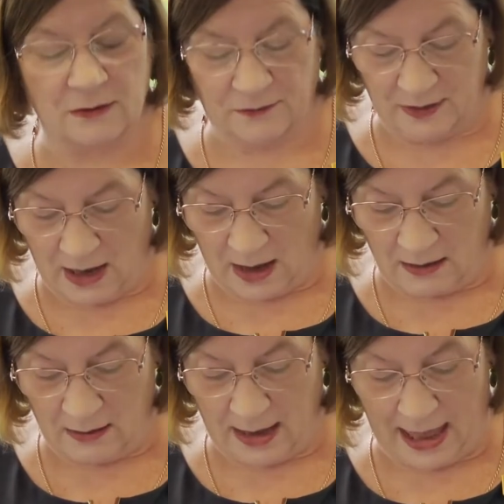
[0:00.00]
of
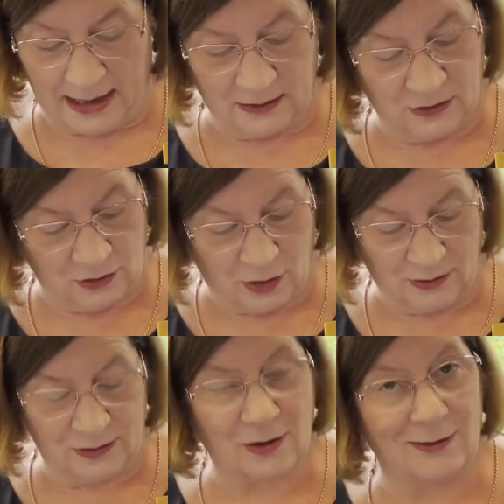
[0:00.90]
young and
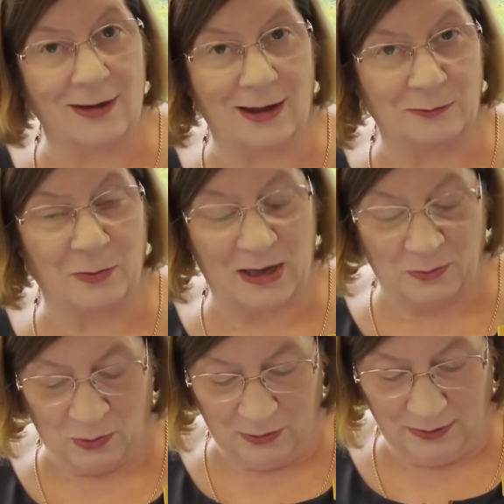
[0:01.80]
not so young
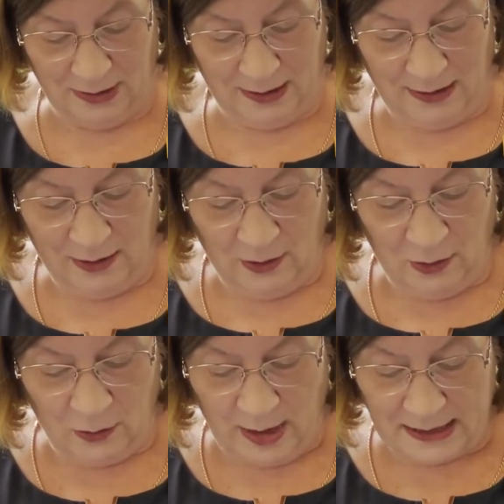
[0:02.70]
people
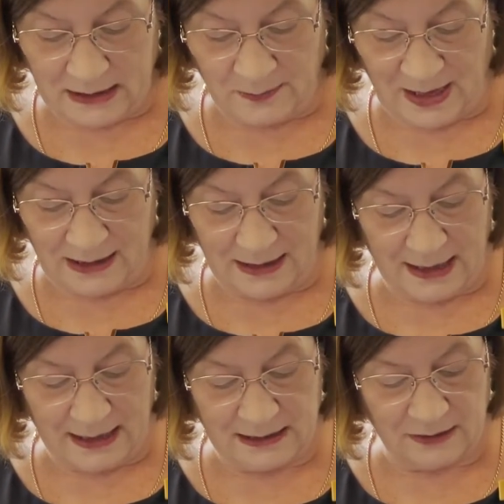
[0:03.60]
who had spent
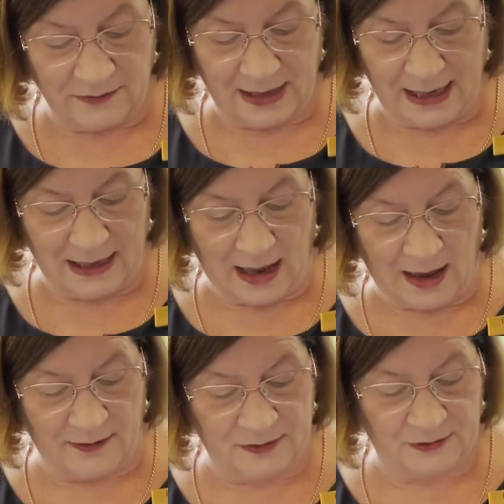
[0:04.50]
years of their
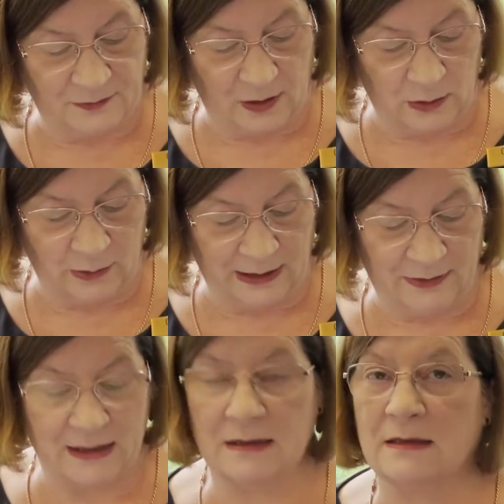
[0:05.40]
lives following
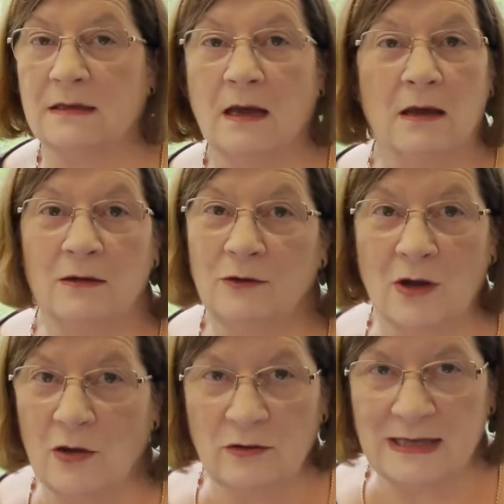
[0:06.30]
this
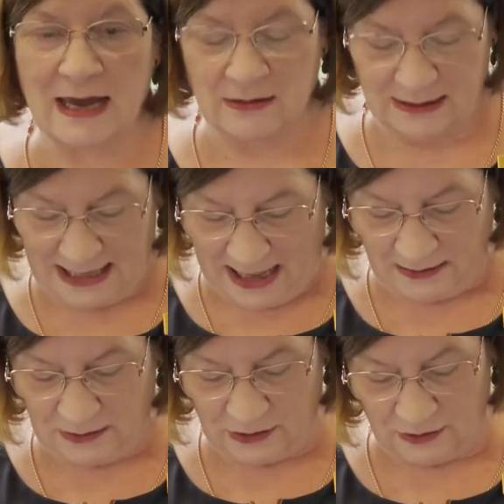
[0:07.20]
no doubt
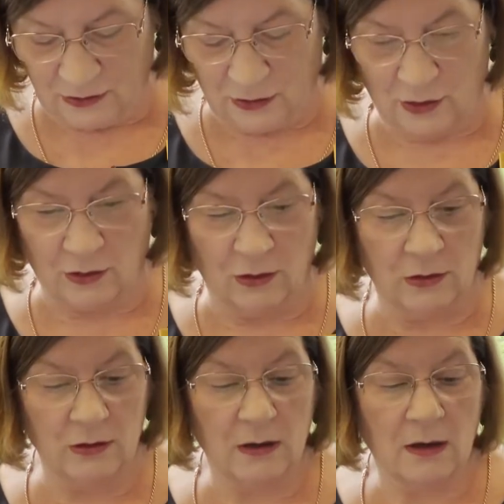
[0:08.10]
talented girl,